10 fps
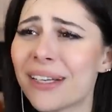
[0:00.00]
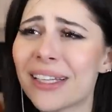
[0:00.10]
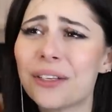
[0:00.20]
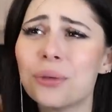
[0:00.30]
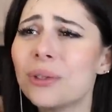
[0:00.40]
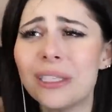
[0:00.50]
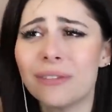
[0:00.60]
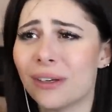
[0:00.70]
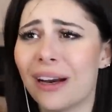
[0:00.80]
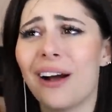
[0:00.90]
mean, they do live
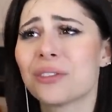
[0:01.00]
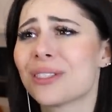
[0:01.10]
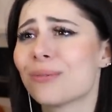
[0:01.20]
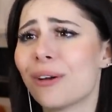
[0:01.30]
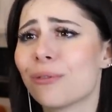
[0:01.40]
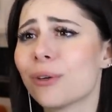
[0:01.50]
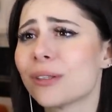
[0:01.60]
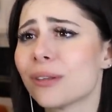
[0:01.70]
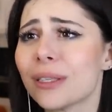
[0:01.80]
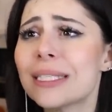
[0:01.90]
in our houses rent free.
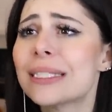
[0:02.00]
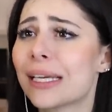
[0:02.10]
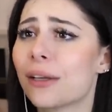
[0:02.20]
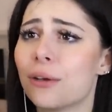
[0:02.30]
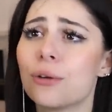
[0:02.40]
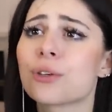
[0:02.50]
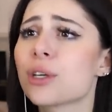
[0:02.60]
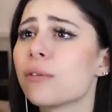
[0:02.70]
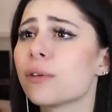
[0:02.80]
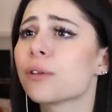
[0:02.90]
The least they can do is
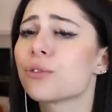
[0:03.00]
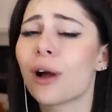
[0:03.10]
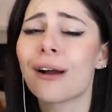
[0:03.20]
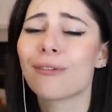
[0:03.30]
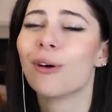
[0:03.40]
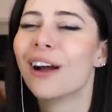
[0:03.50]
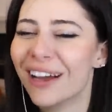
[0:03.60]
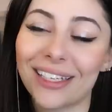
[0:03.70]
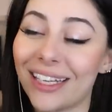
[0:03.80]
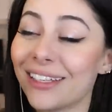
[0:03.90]
shovel the driveway.
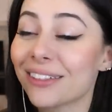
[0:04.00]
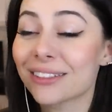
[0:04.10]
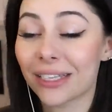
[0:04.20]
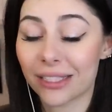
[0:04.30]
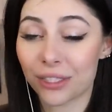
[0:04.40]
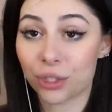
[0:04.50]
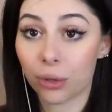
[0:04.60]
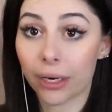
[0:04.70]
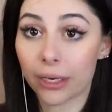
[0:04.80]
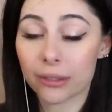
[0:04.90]
It kind of looks like he's
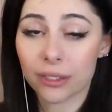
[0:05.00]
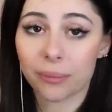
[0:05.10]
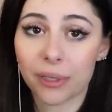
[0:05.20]
enjoying it. I